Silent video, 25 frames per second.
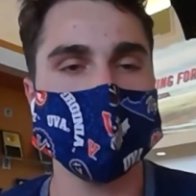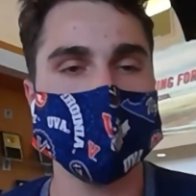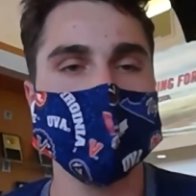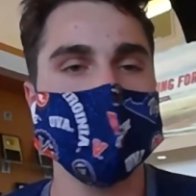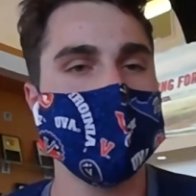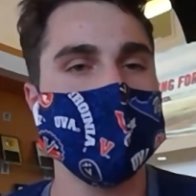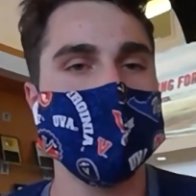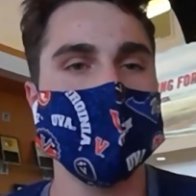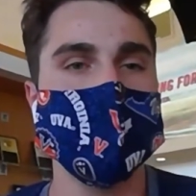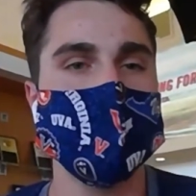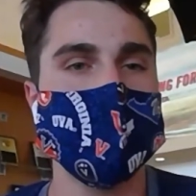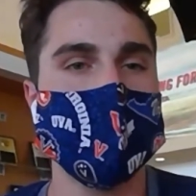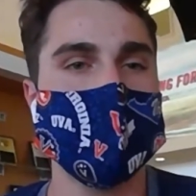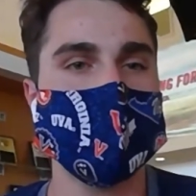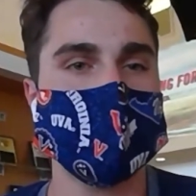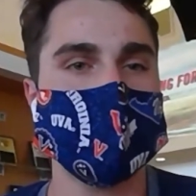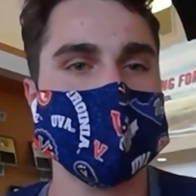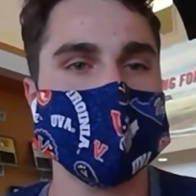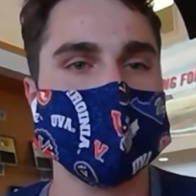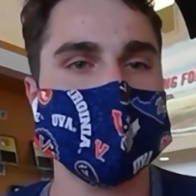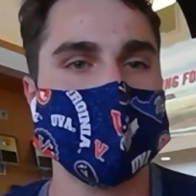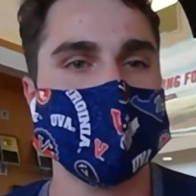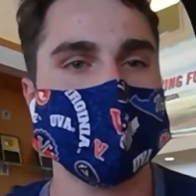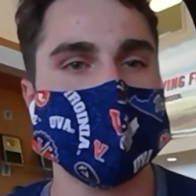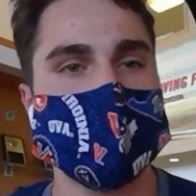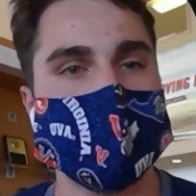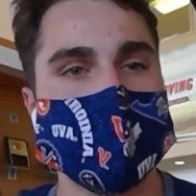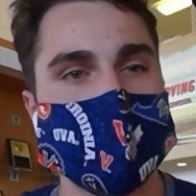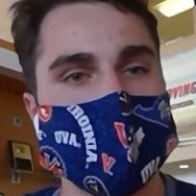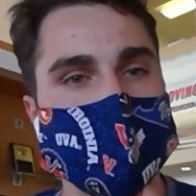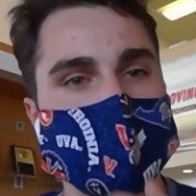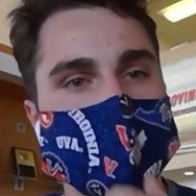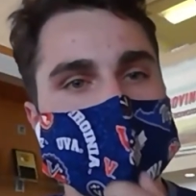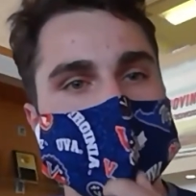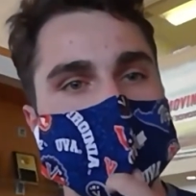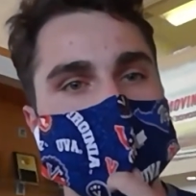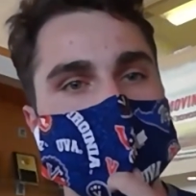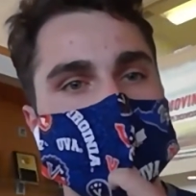But at the same
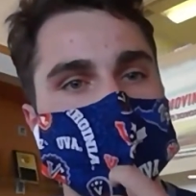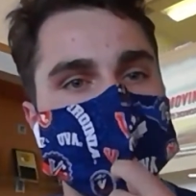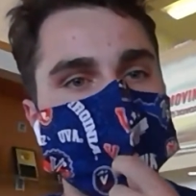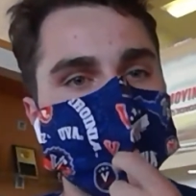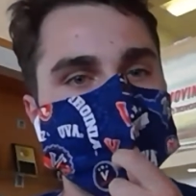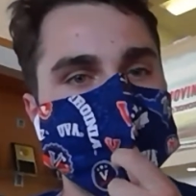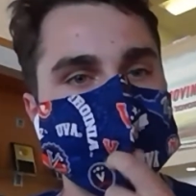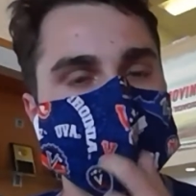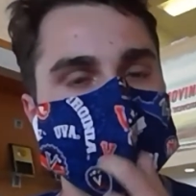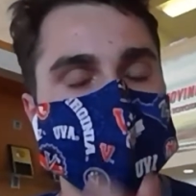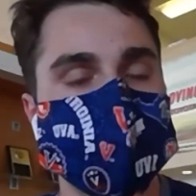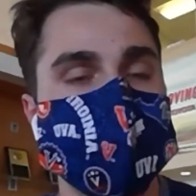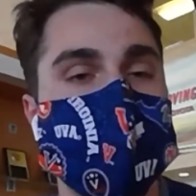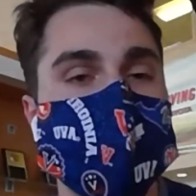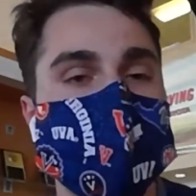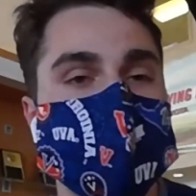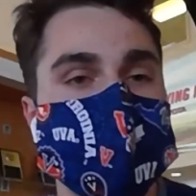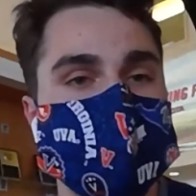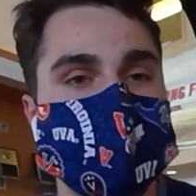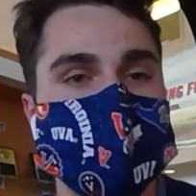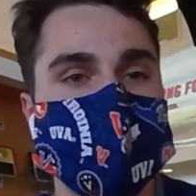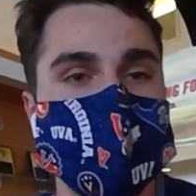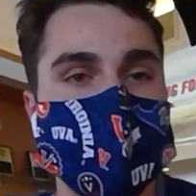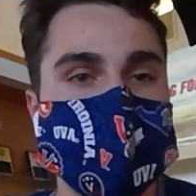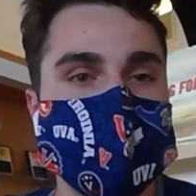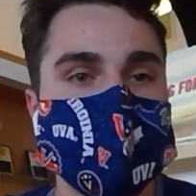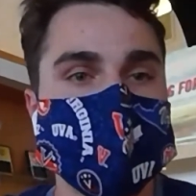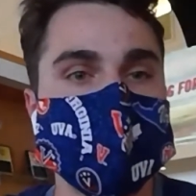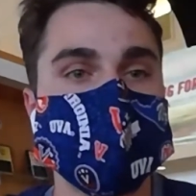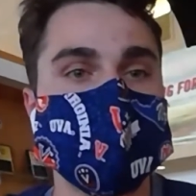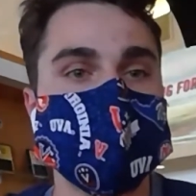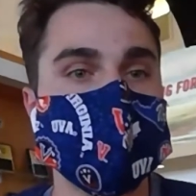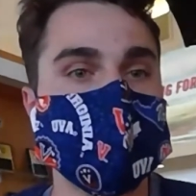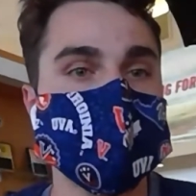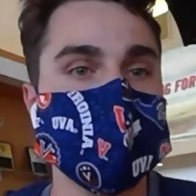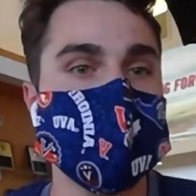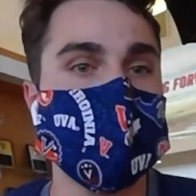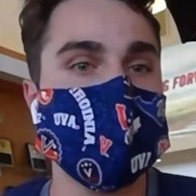time, you're not going to be like
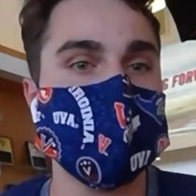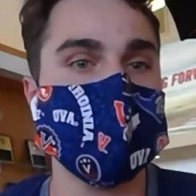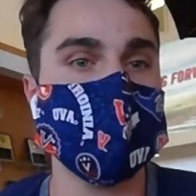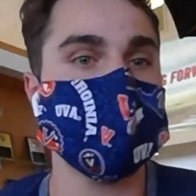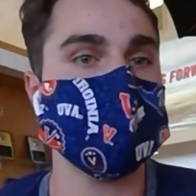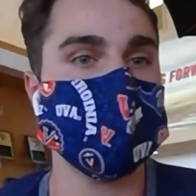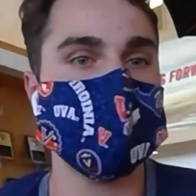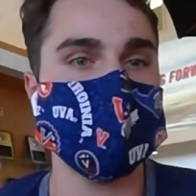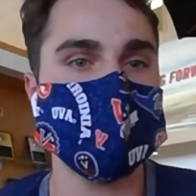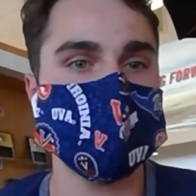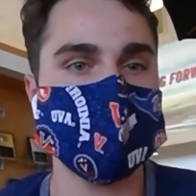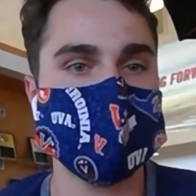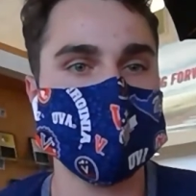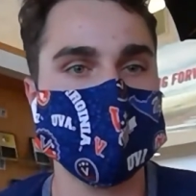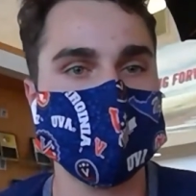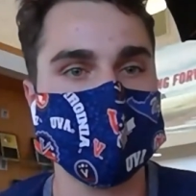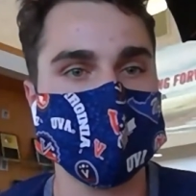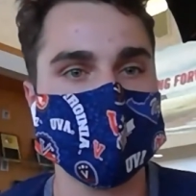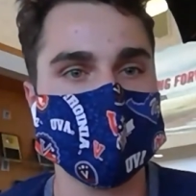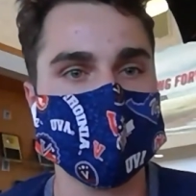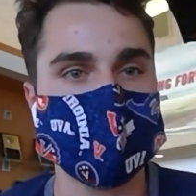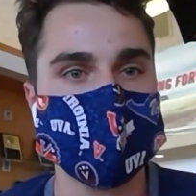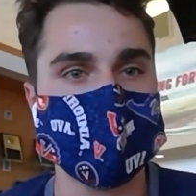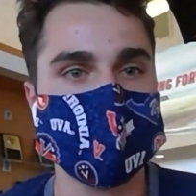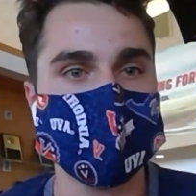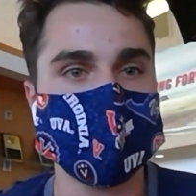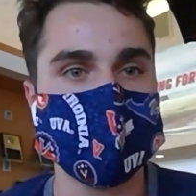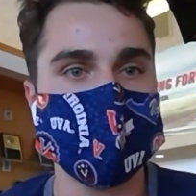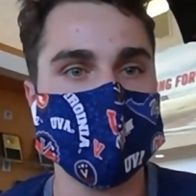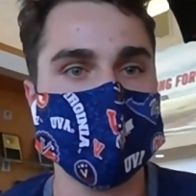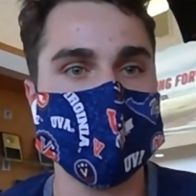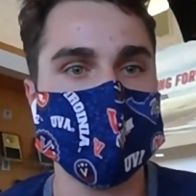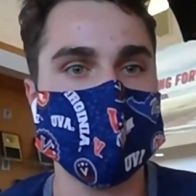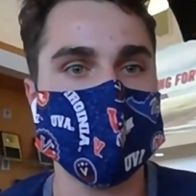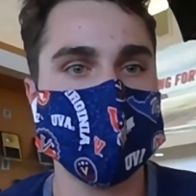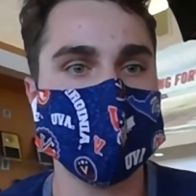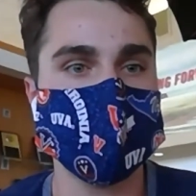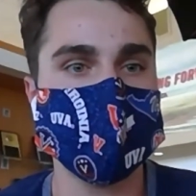designing the
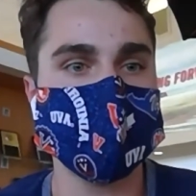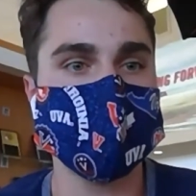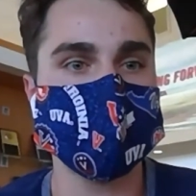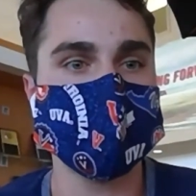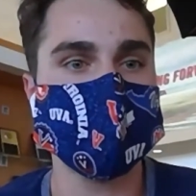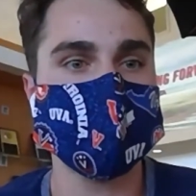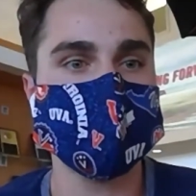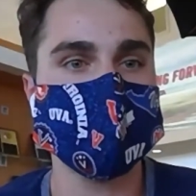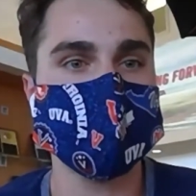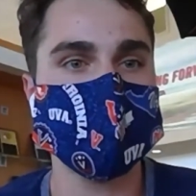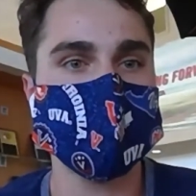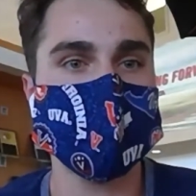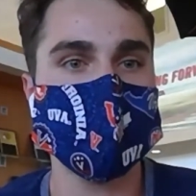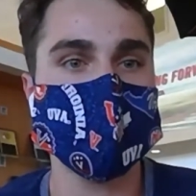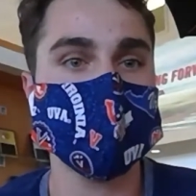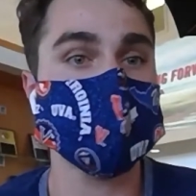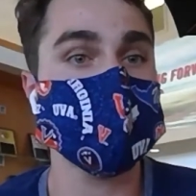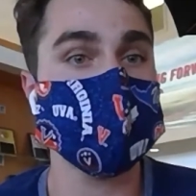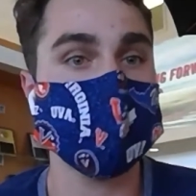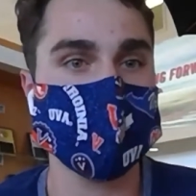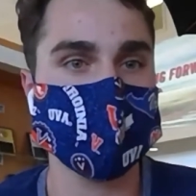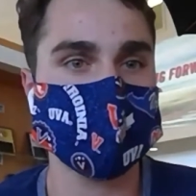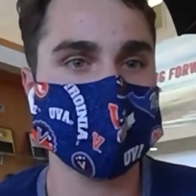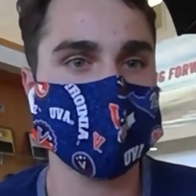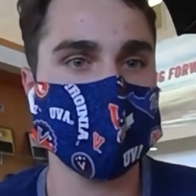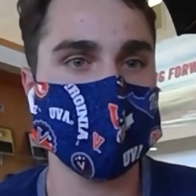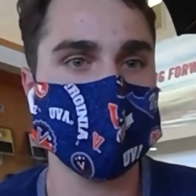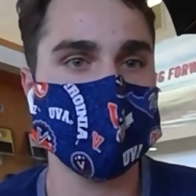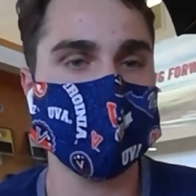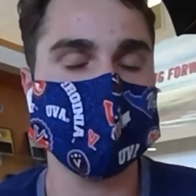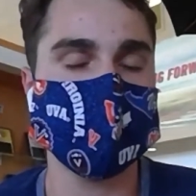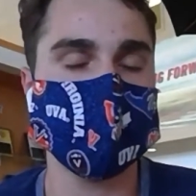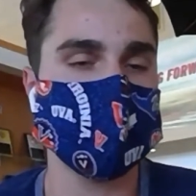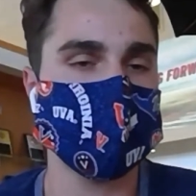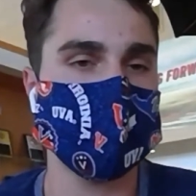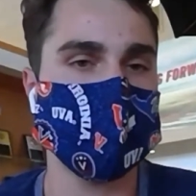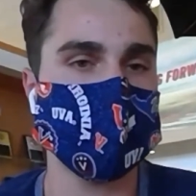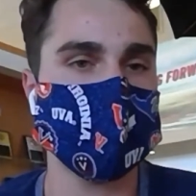interior of a
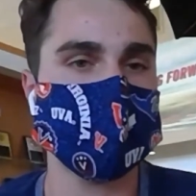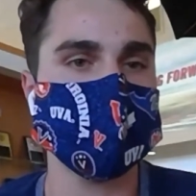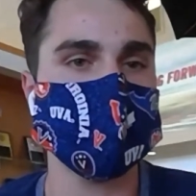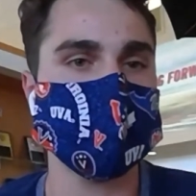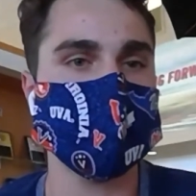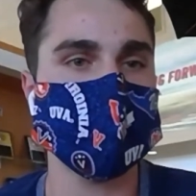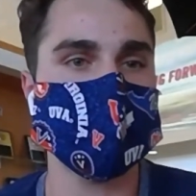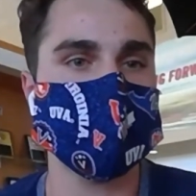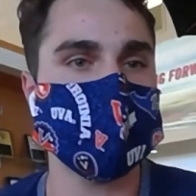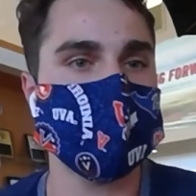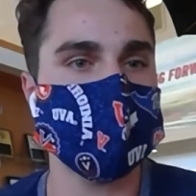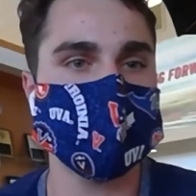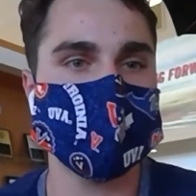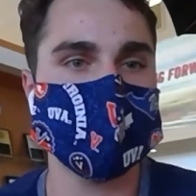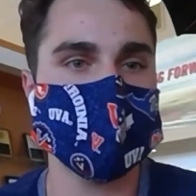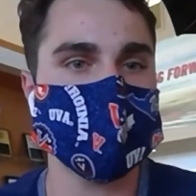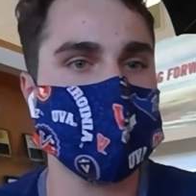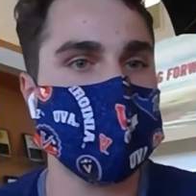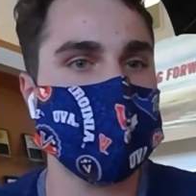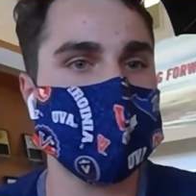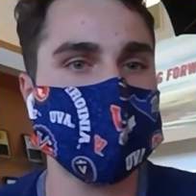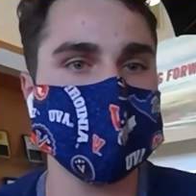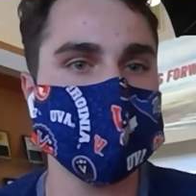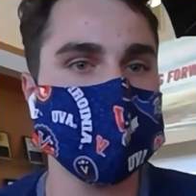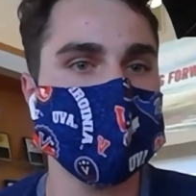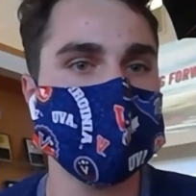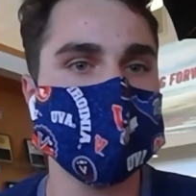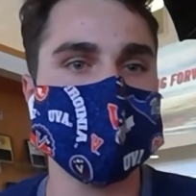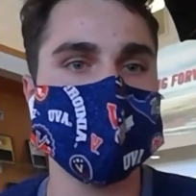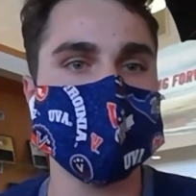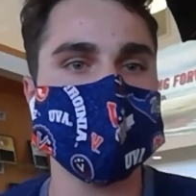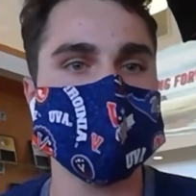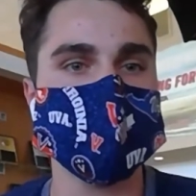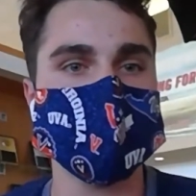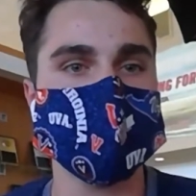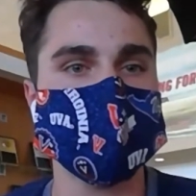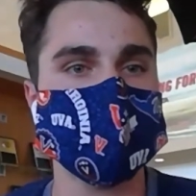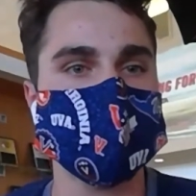storefront or like or designing
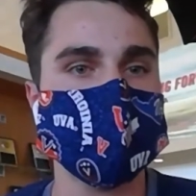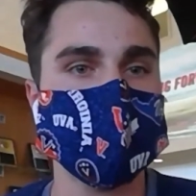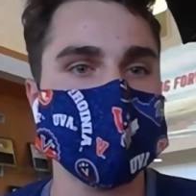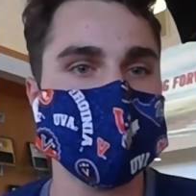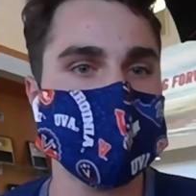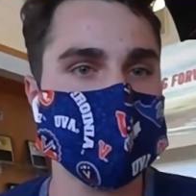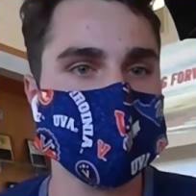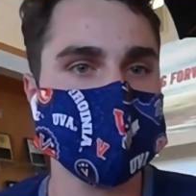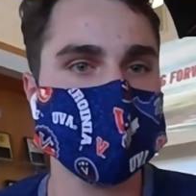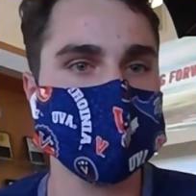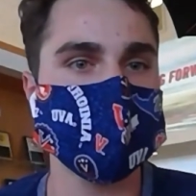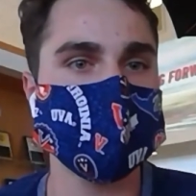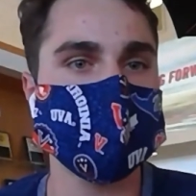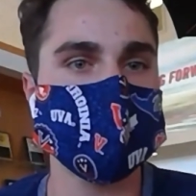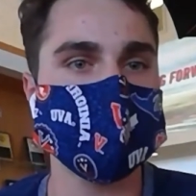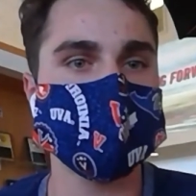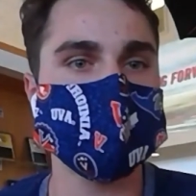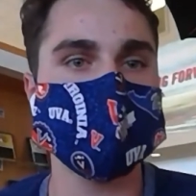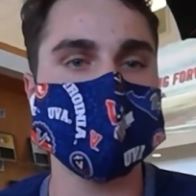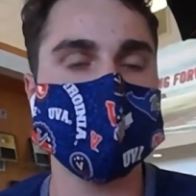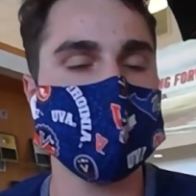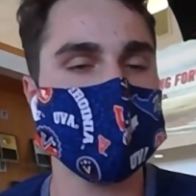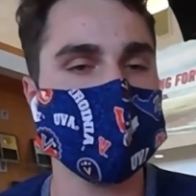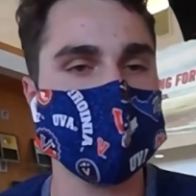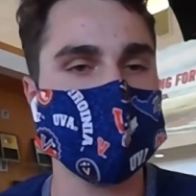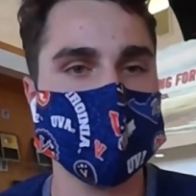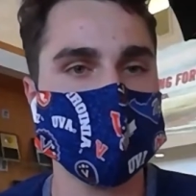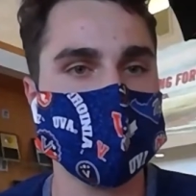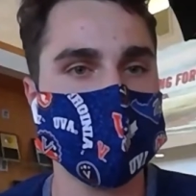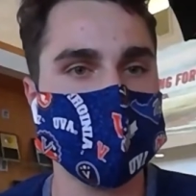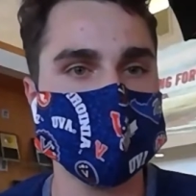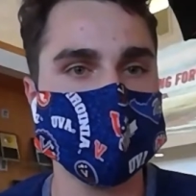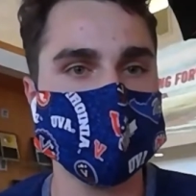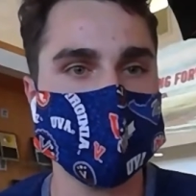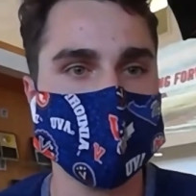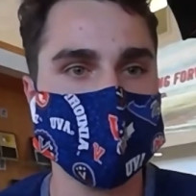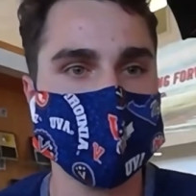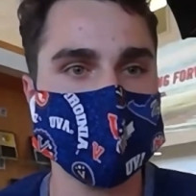logos or doing digital
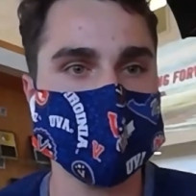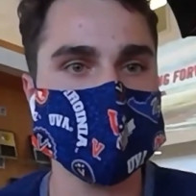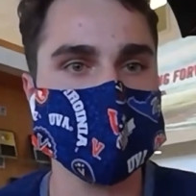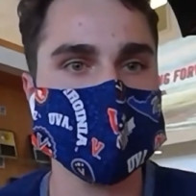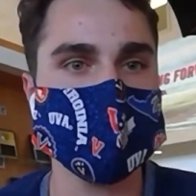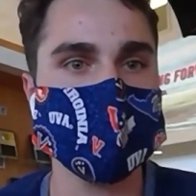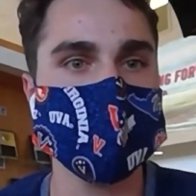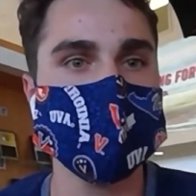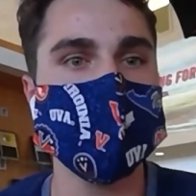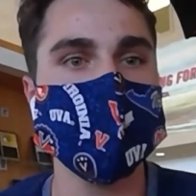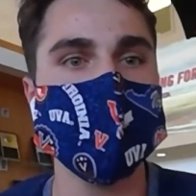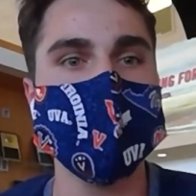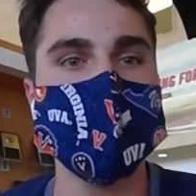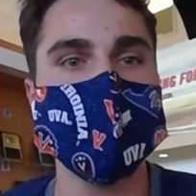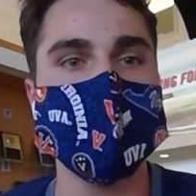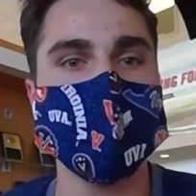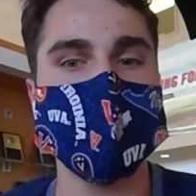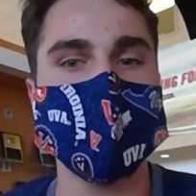marketing campaigns.